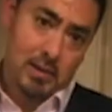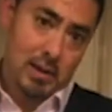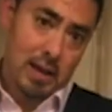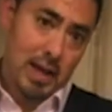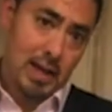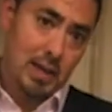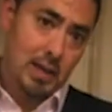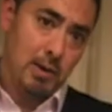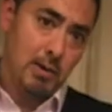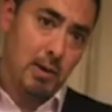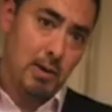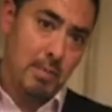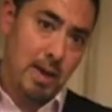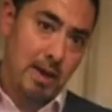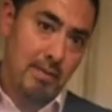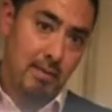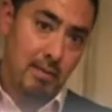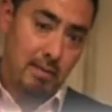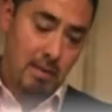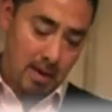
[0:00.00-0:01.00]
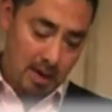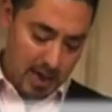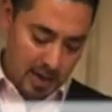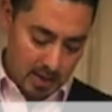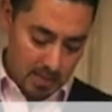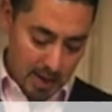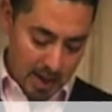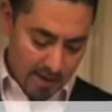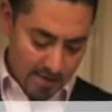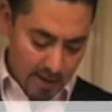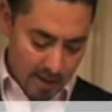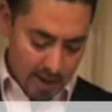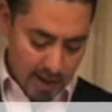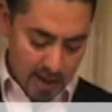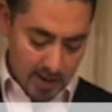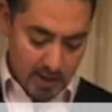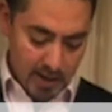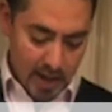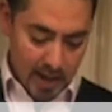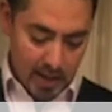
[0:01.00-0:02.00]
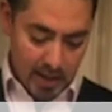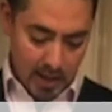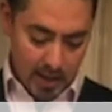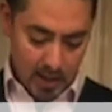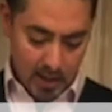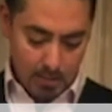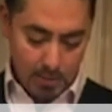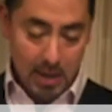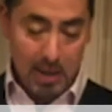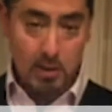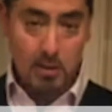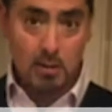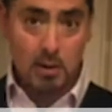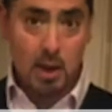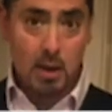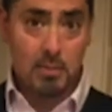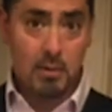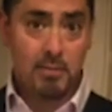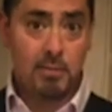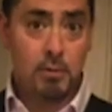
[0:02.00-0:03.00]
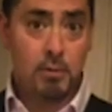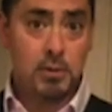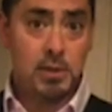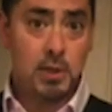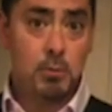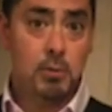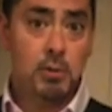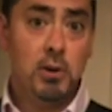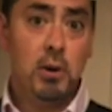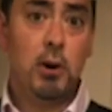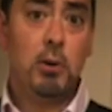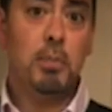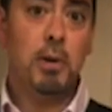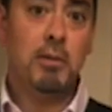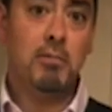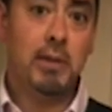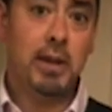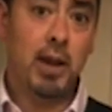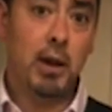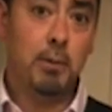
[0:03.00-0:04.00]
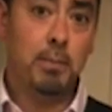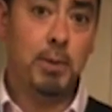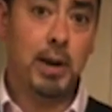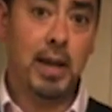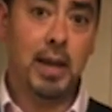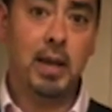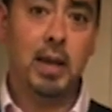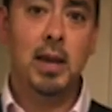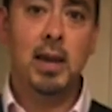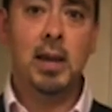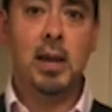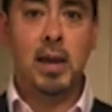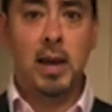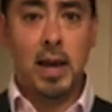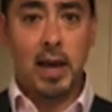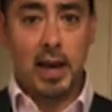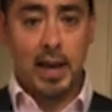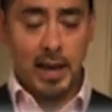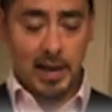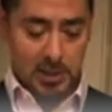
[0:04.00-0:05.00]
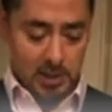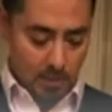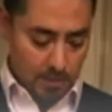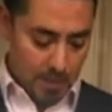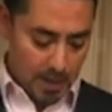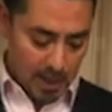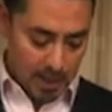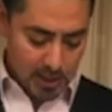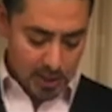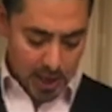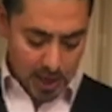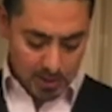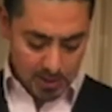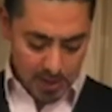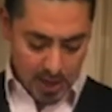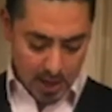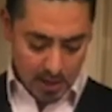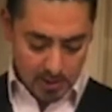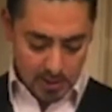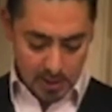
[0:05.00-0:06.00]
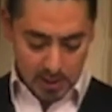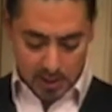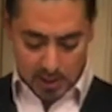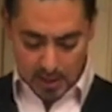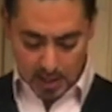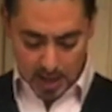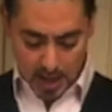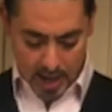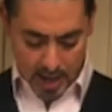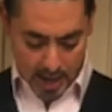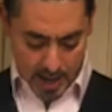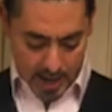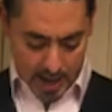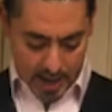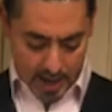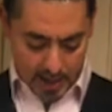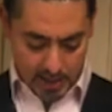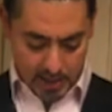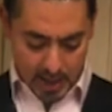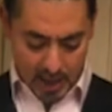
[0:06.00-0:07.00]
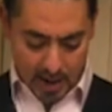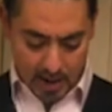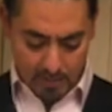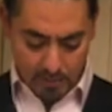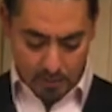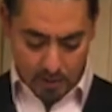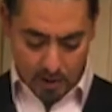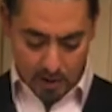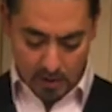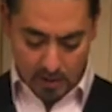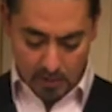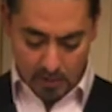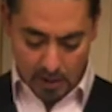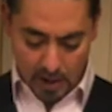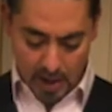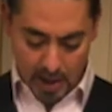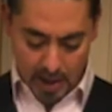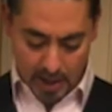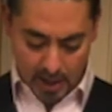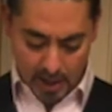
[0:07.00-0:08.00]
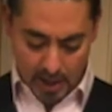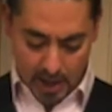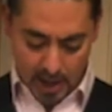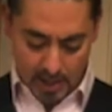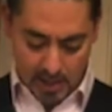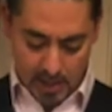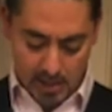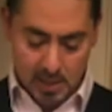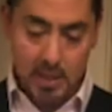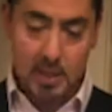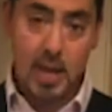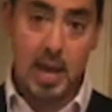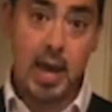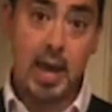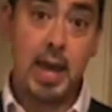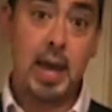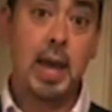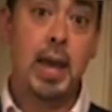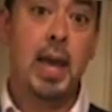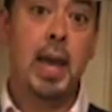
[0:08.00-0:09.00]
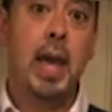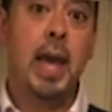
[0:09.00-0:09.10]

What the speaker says: Like you, you may have heard that the Pegu Club unfortunately will not be reopening. So big shout out to everyone connected to there.